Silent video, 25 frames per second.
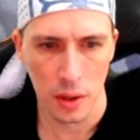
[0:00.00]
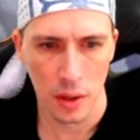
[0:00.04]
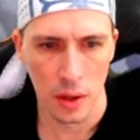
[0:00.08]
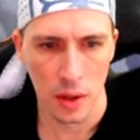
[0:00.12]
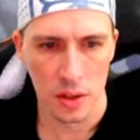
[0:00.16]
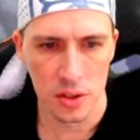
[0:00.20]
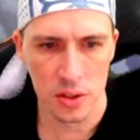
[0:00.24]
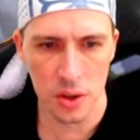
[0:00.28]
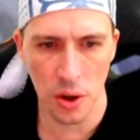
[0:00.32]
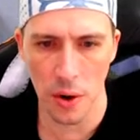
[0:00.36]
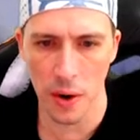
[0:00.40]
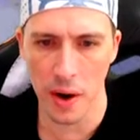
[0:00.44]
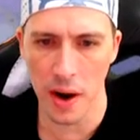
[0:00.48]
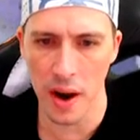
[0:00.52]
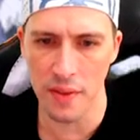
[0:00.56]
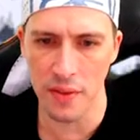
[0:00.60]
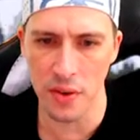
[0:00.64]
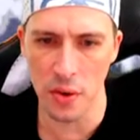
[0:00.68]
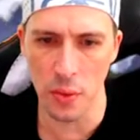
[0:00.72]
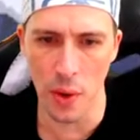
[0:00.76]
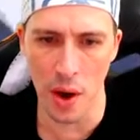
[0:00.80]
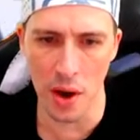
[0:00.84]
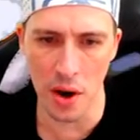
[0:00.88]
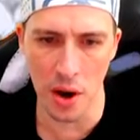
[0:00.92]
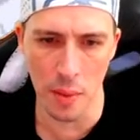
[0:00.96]
Sorry
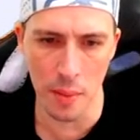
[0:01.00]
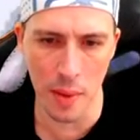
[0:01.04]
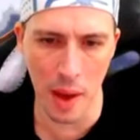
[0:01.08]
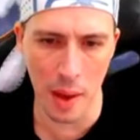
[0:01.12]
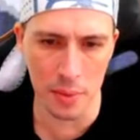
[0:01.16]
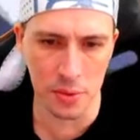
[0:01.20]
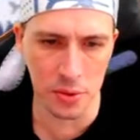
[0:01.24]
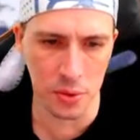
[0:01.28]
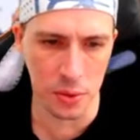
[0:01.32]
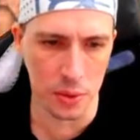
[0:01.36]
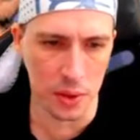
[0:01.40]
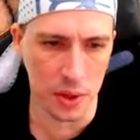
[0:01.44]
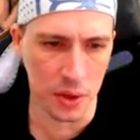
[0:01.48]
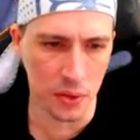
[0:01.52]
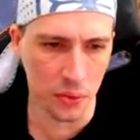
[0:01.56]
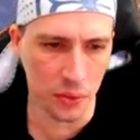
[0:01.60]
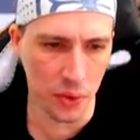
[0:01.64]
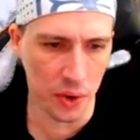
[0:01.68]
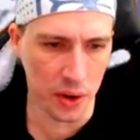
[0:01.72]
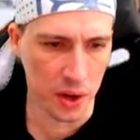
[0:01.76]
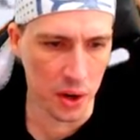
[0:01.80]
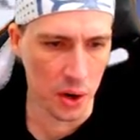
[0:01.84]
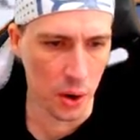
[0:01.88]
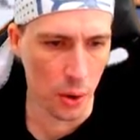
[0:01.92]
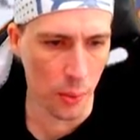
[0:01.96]
everyone, I'm absolutely
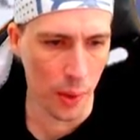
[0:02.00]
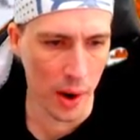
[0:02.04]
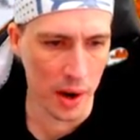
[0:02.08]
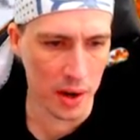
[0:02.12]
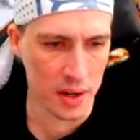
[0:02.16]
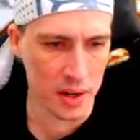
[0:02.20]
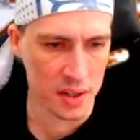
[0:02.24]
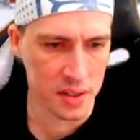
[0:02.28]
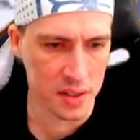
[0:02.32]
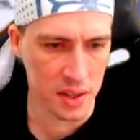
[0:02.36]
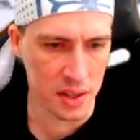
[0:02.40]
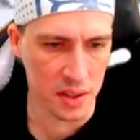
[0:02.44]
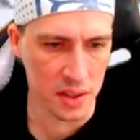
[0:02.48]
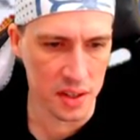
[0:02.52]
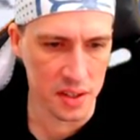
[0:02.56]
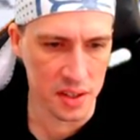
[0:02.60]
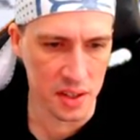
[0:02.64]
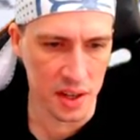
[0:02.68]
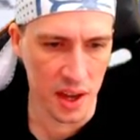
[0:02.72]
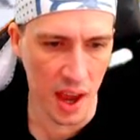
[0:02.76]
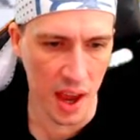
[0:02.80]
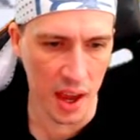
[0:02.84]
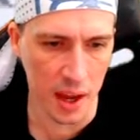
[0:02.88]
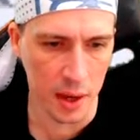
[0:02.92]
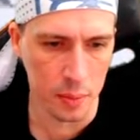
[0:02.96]
freaking horrendous at
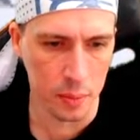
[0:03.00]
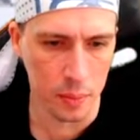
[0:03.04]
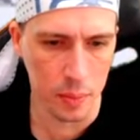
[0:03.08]
this game.